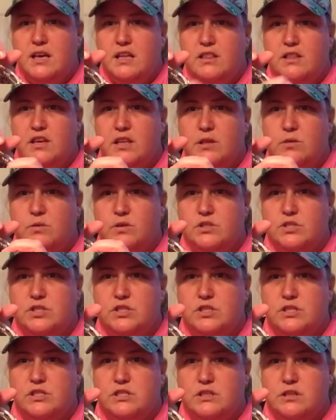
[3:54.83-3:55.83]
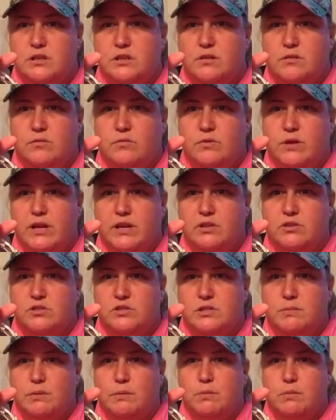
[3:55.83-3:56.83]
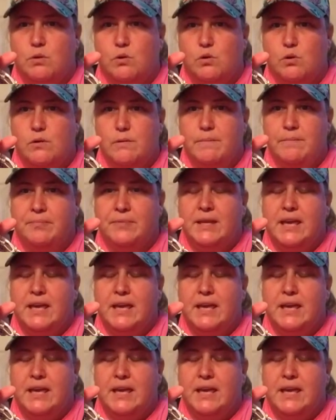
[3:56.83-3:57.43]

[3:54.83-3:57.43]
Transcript: The other one's just a regular zipper pull.